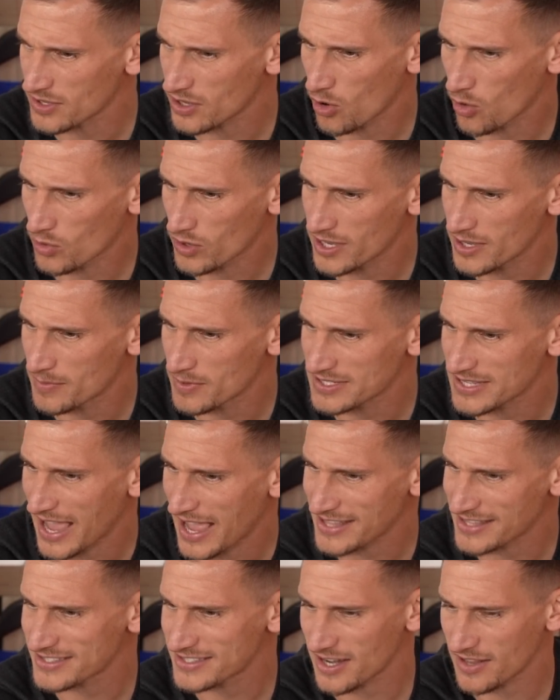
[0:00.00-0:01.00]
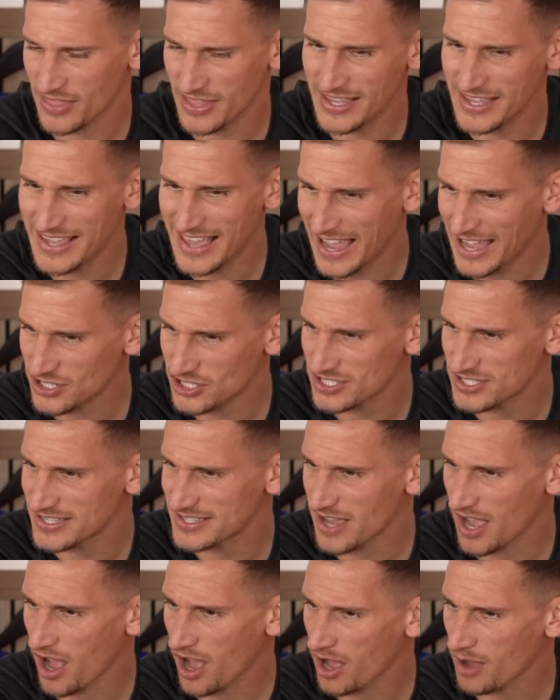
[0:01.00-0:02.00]
goalkeeper's hands, and I think he catches his
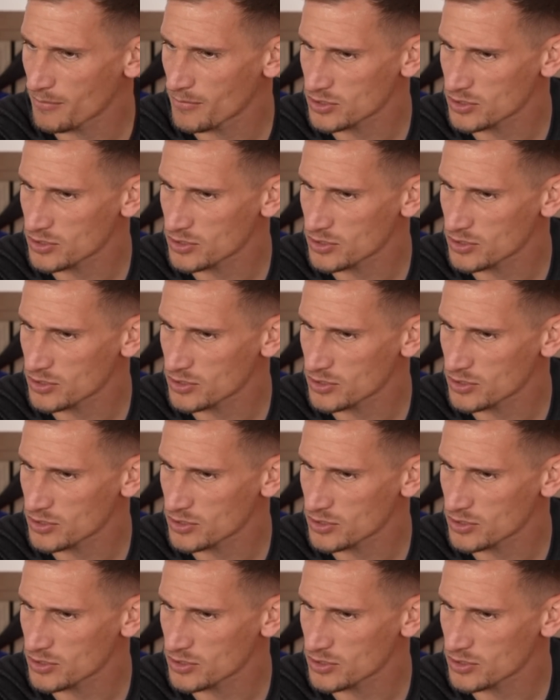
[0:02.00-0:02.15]
arm.